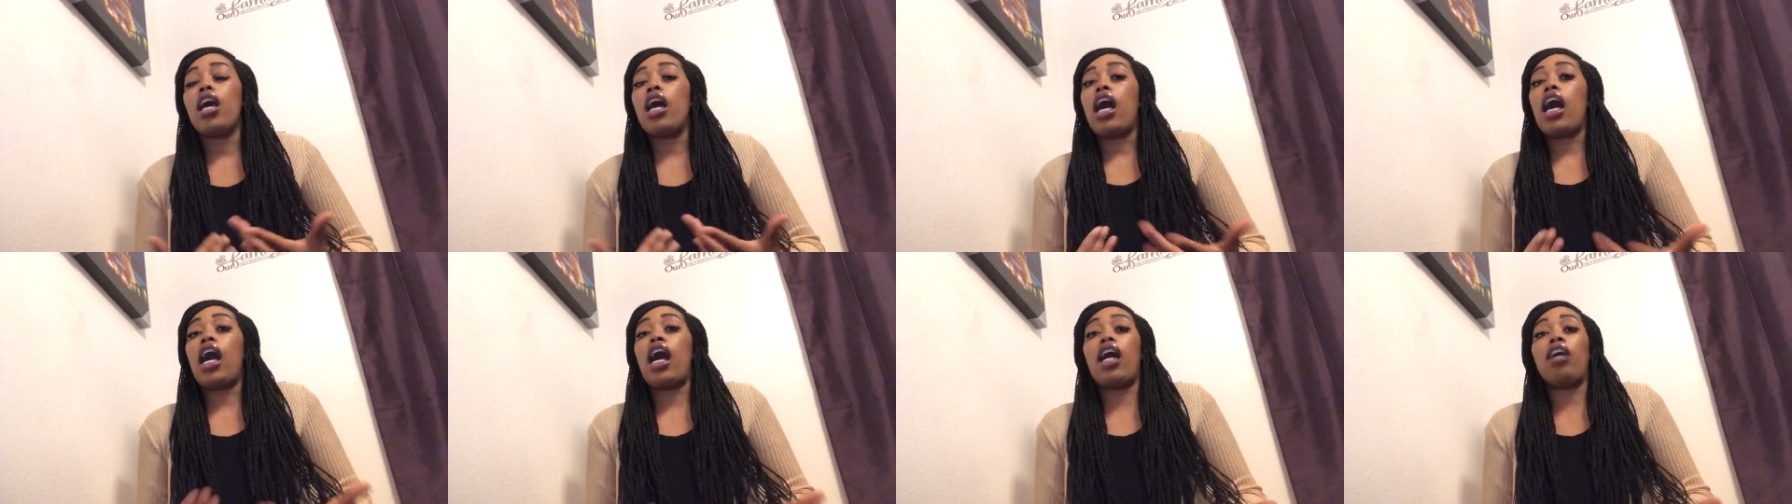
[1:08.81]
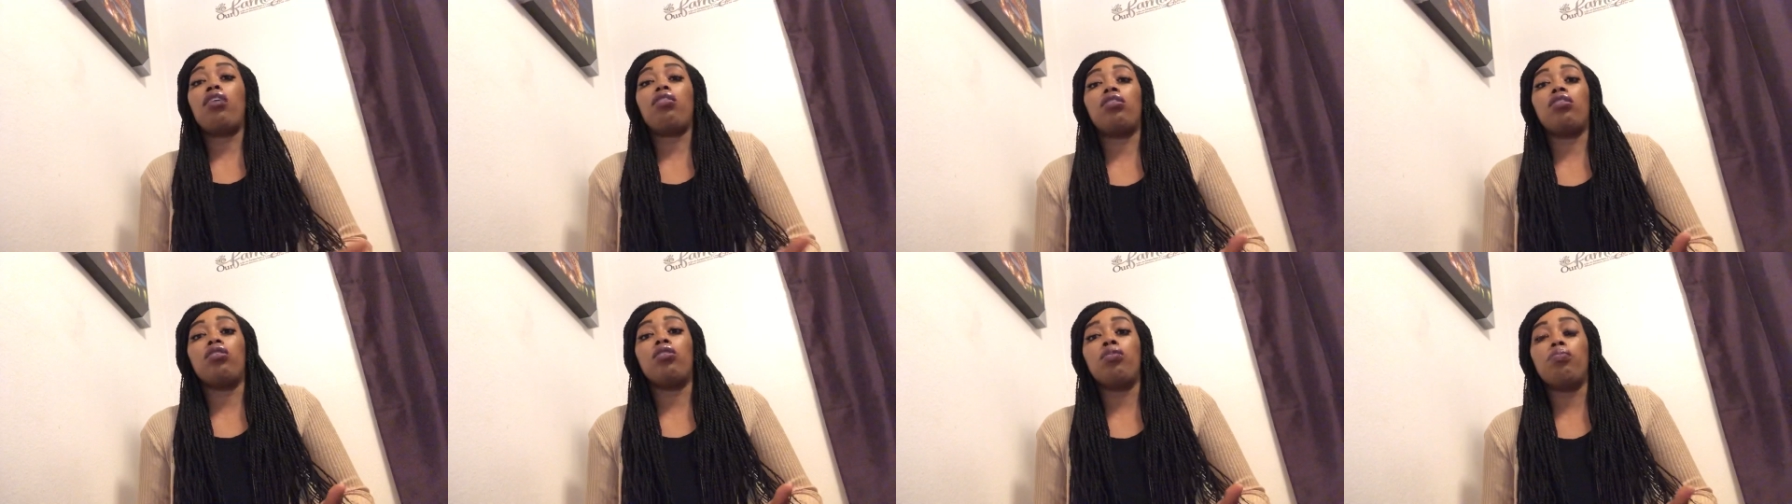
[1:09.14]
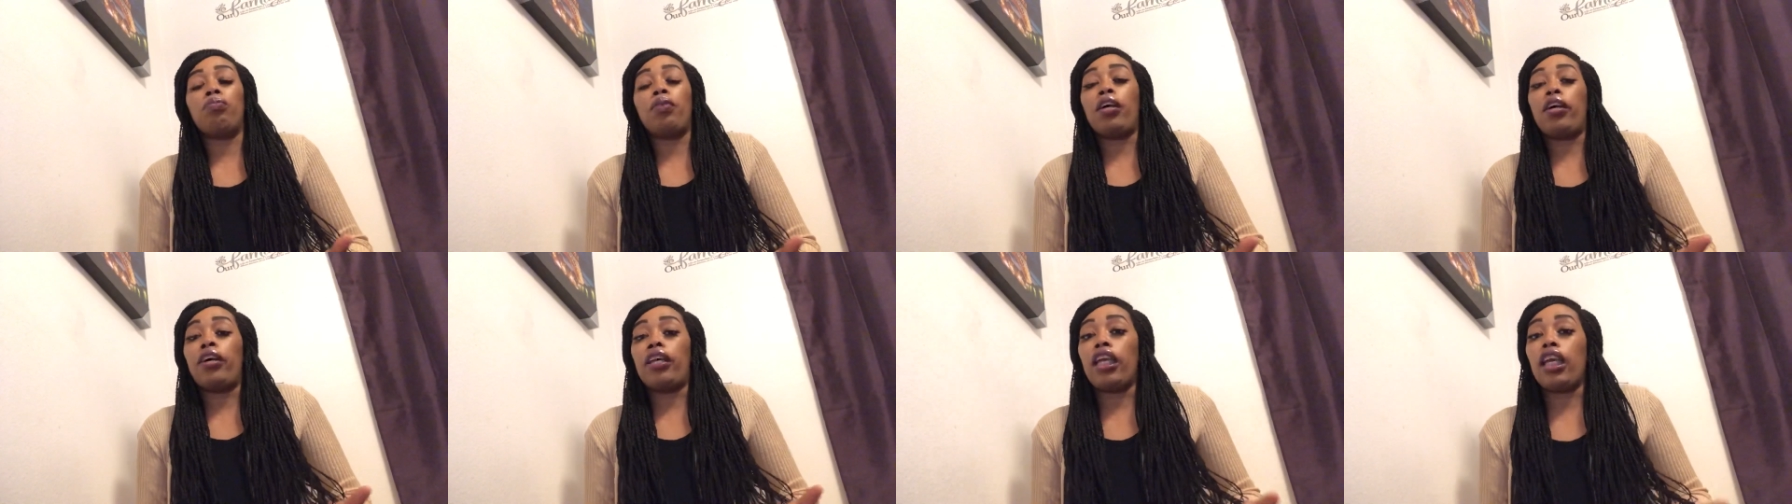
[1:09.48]
how to go
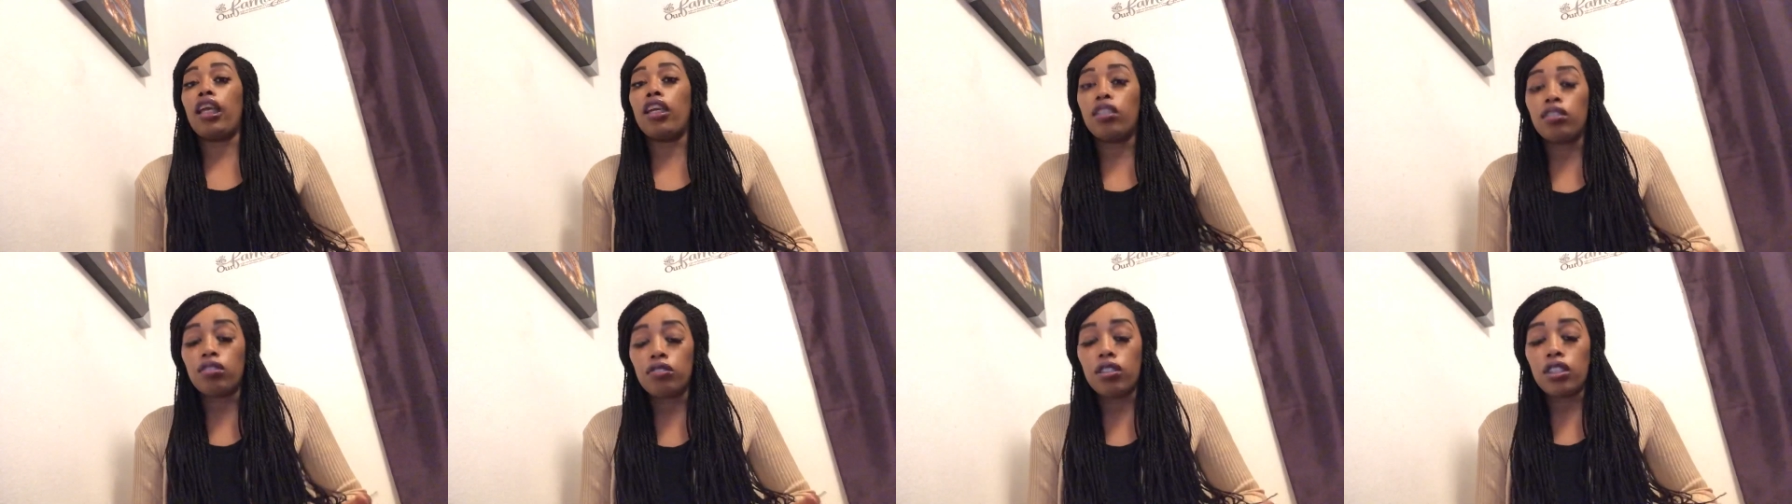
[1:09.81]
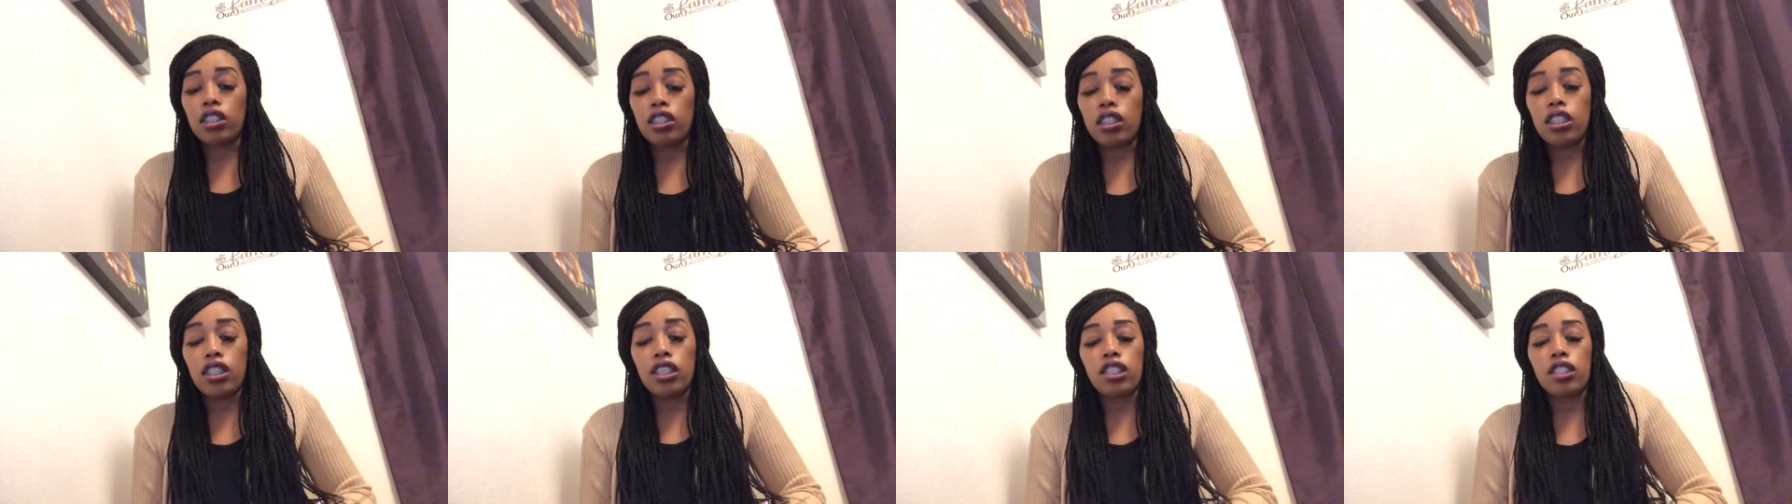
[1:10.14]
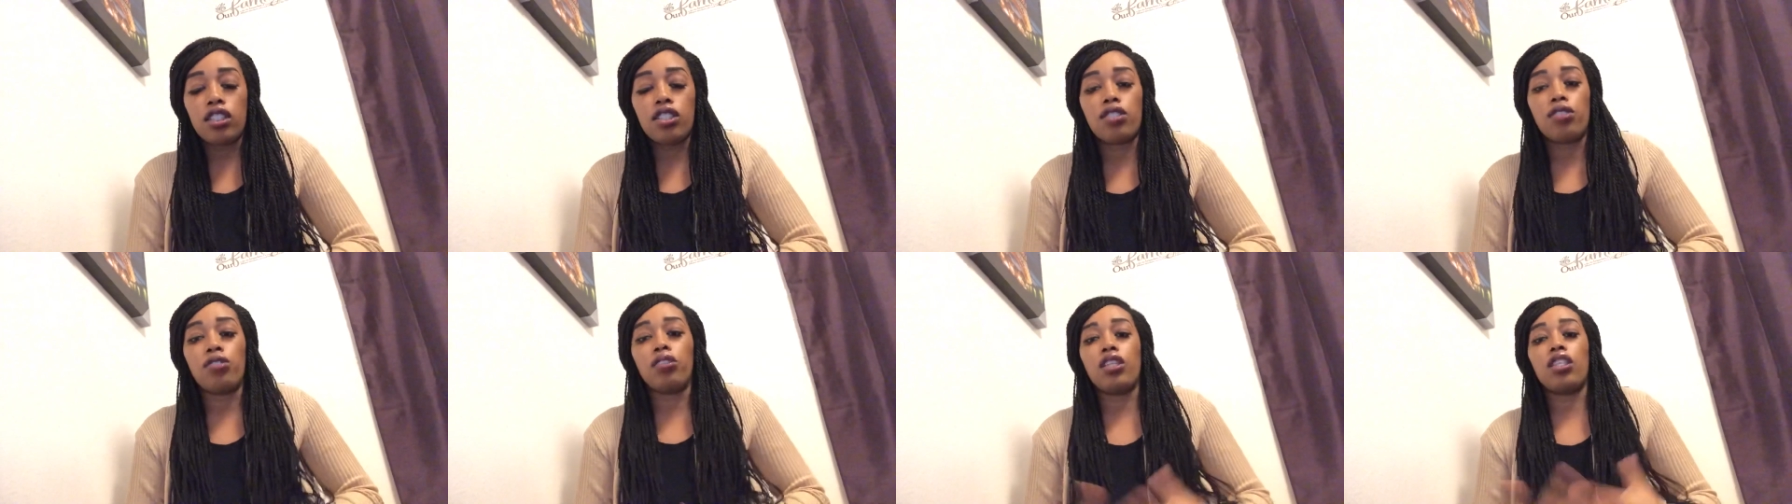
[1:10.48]
about handling it
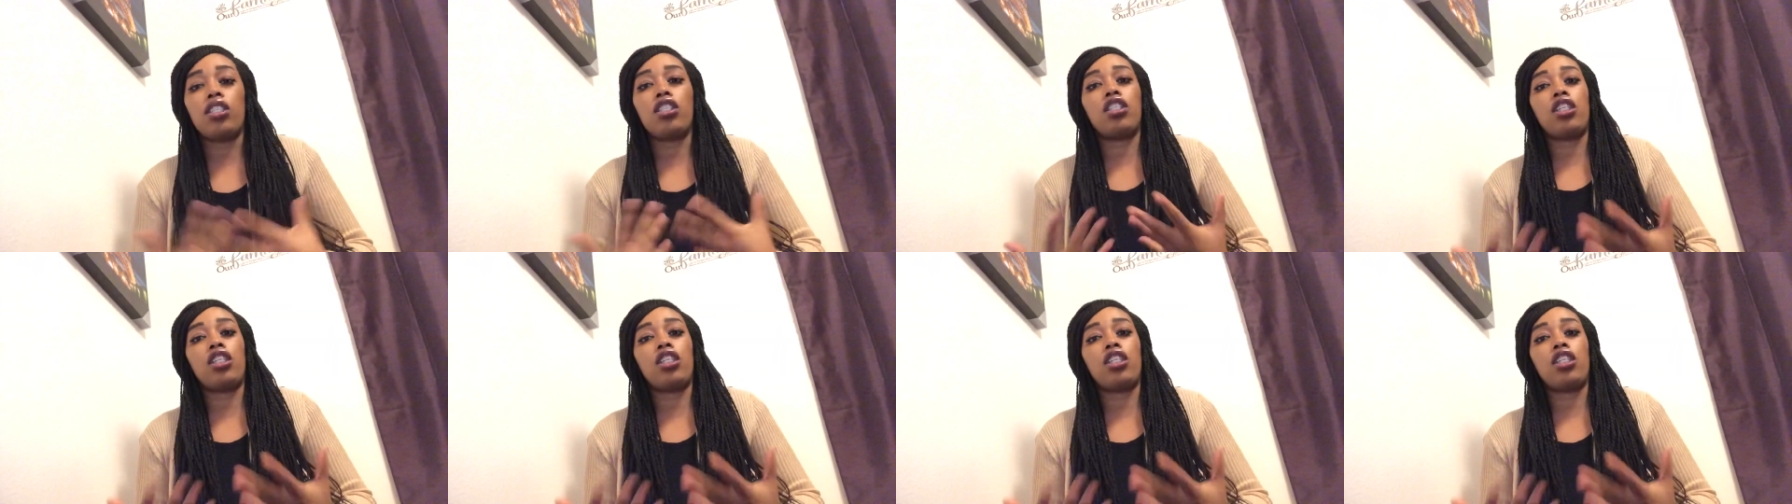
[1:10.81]
so this